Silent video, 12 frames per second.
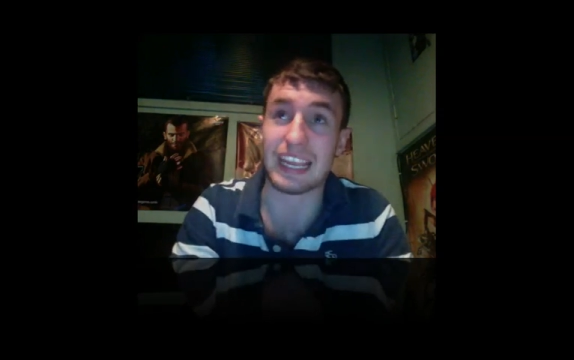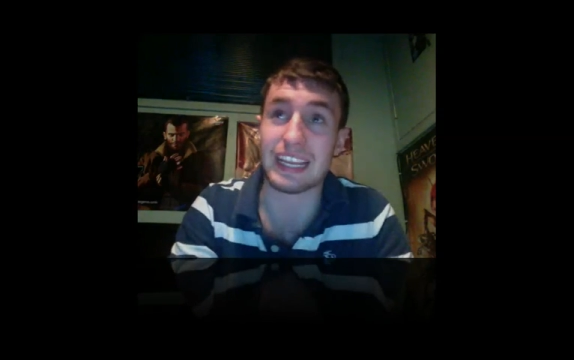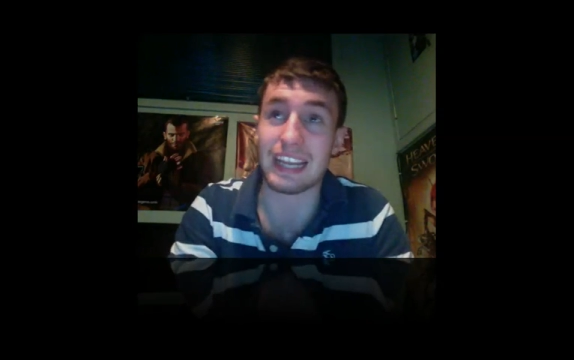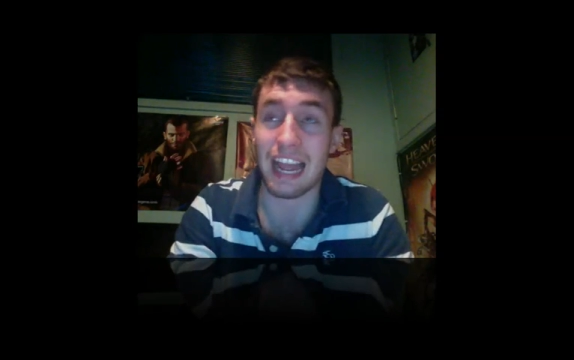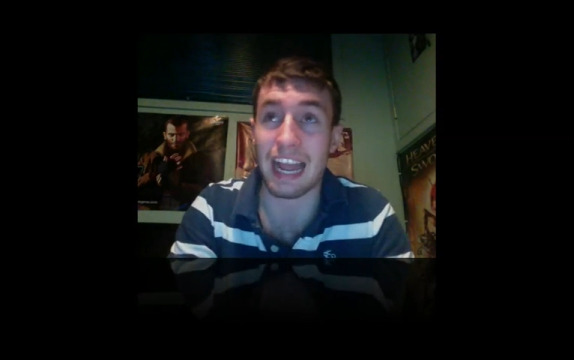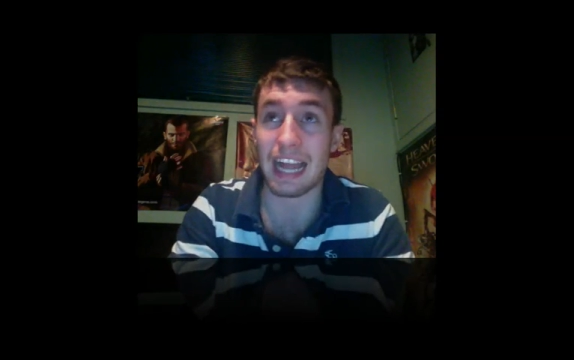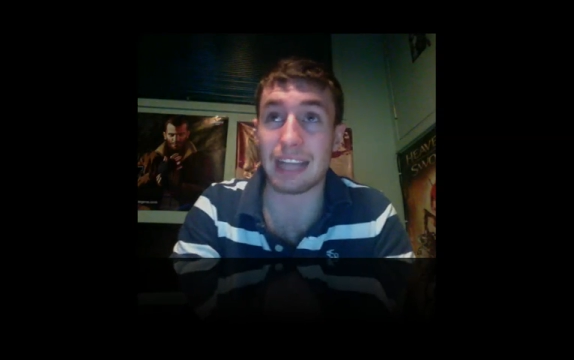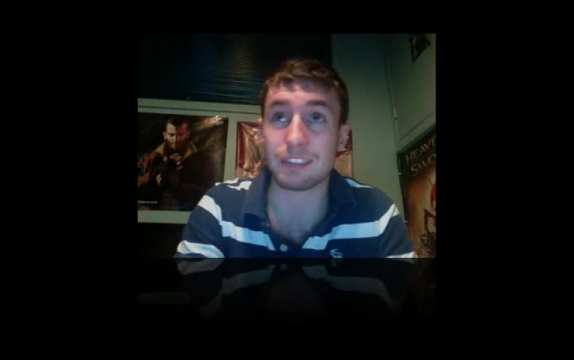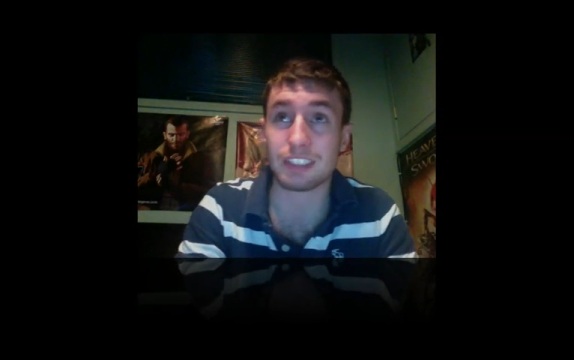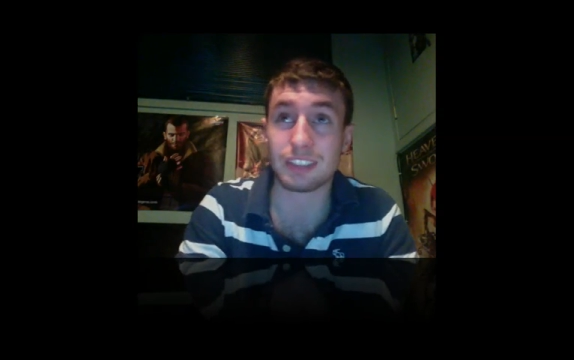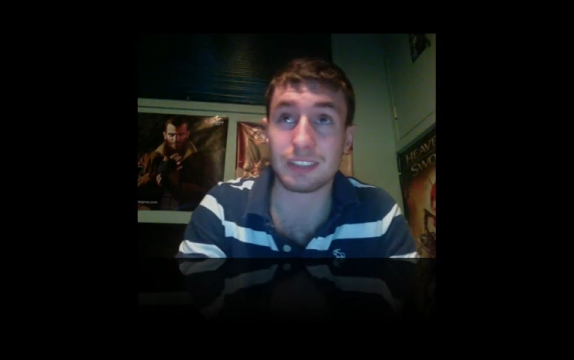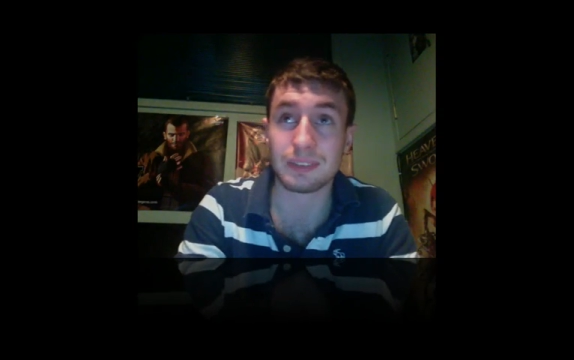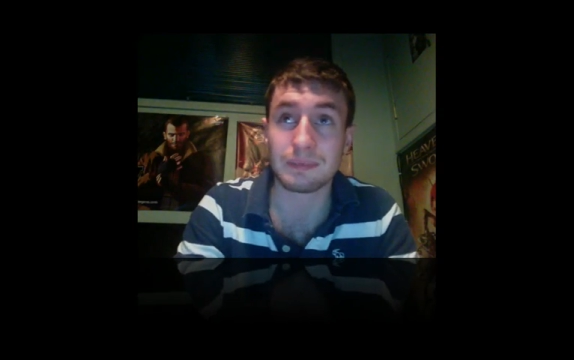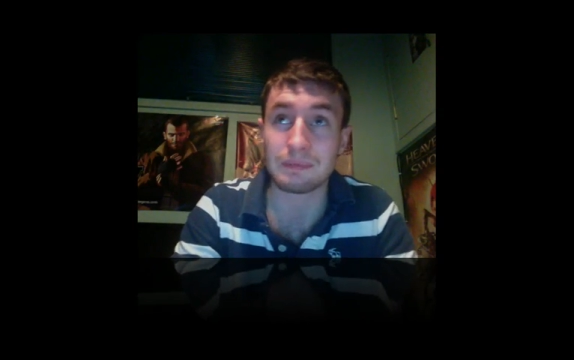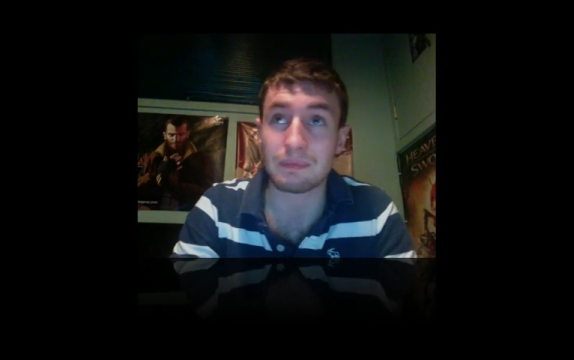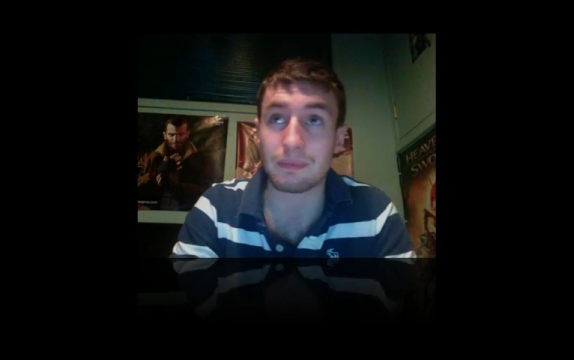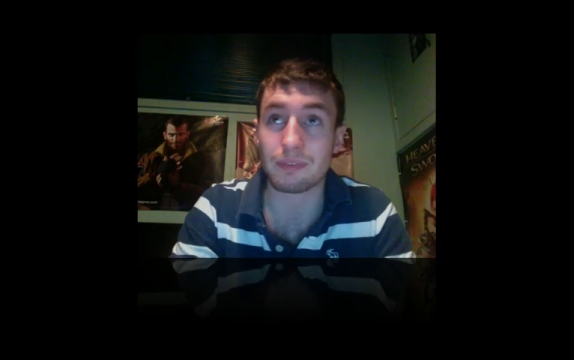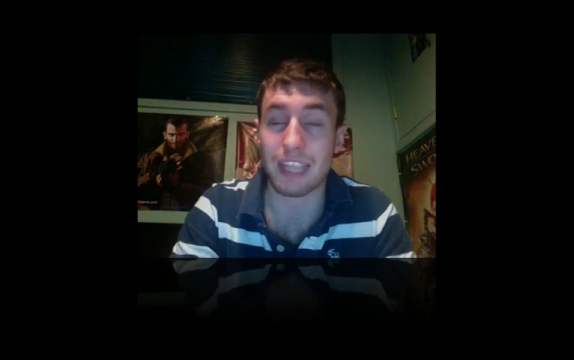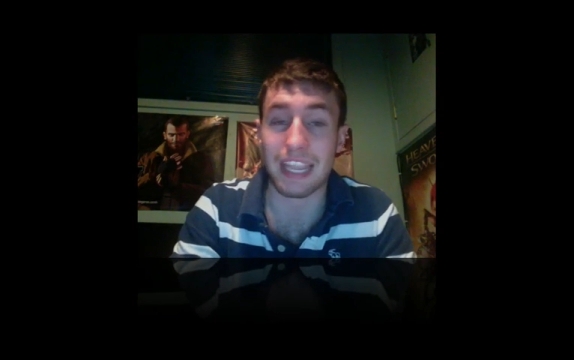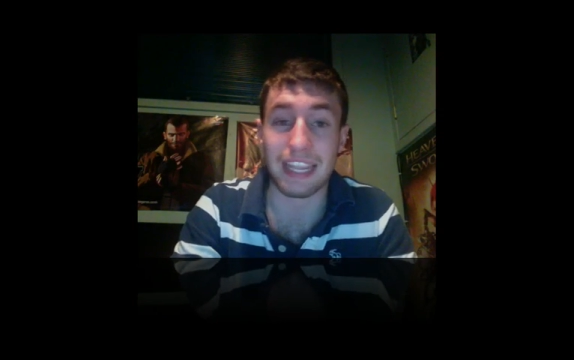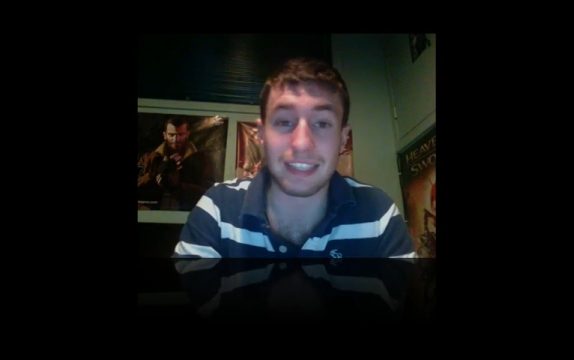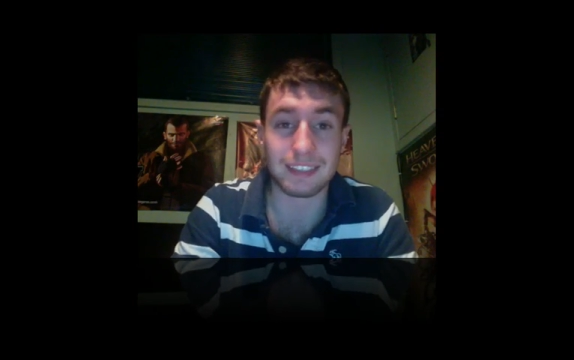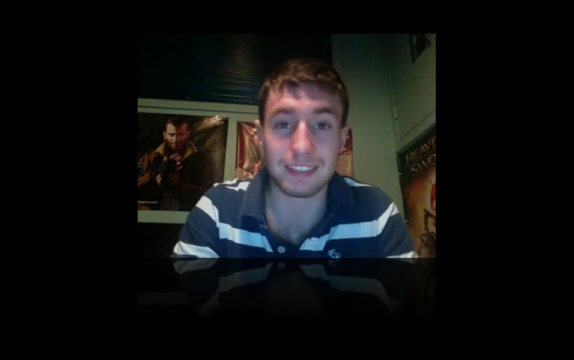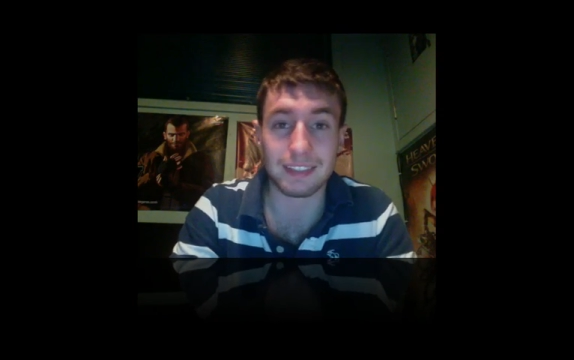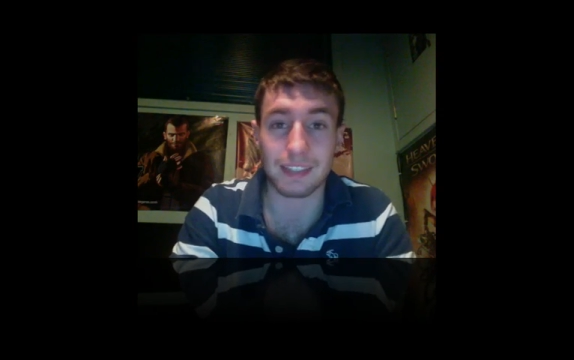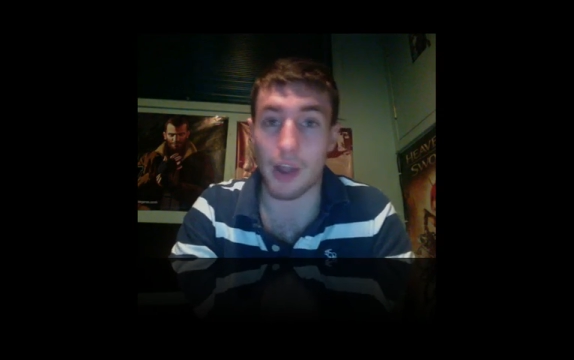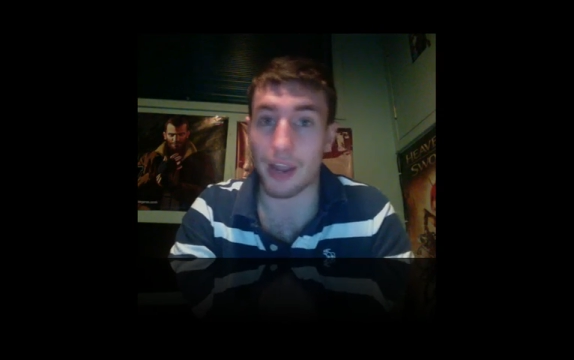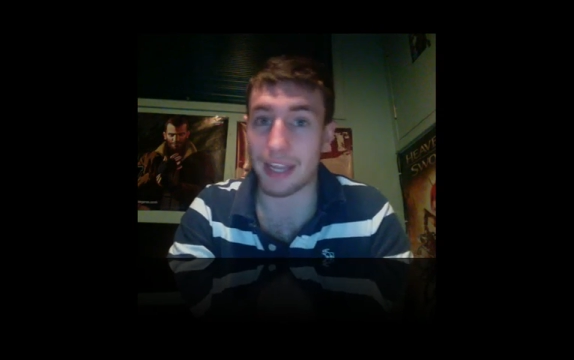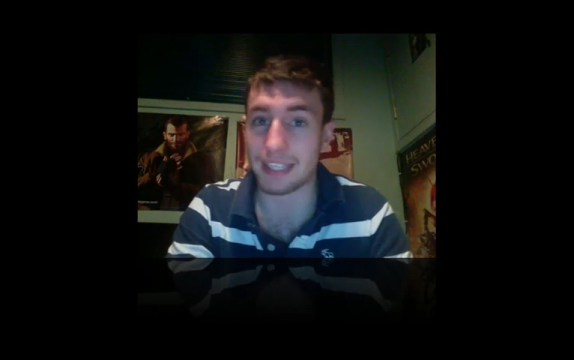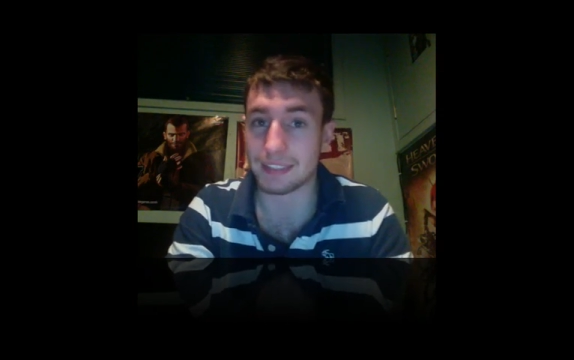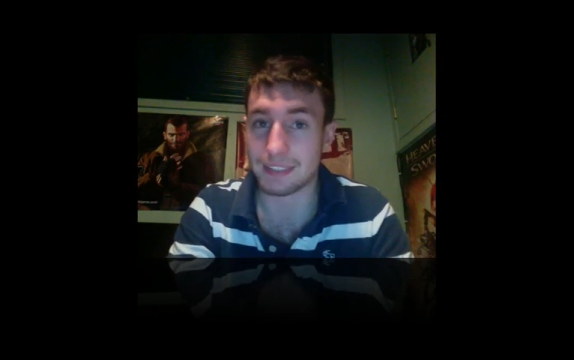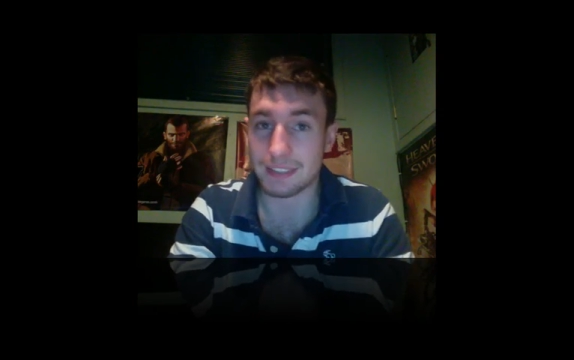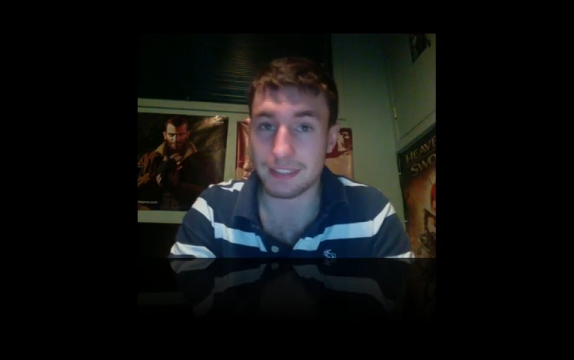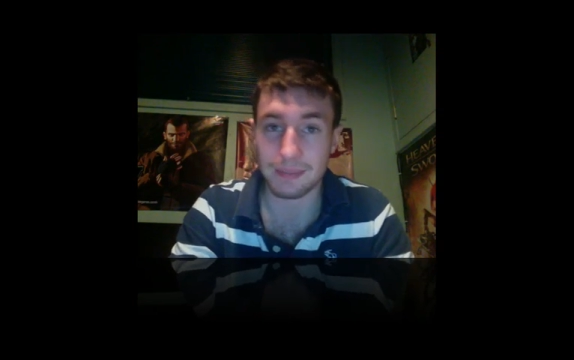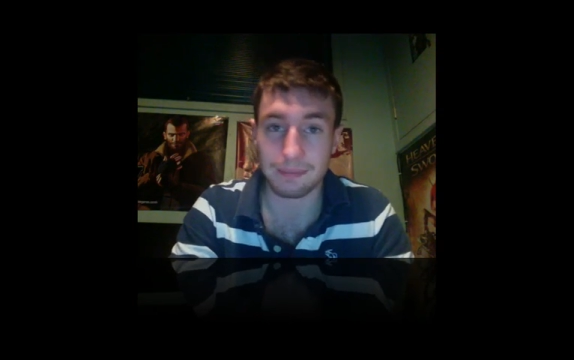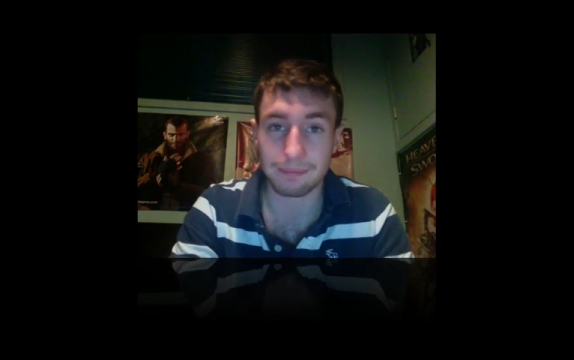8.5s, 8s, 9s.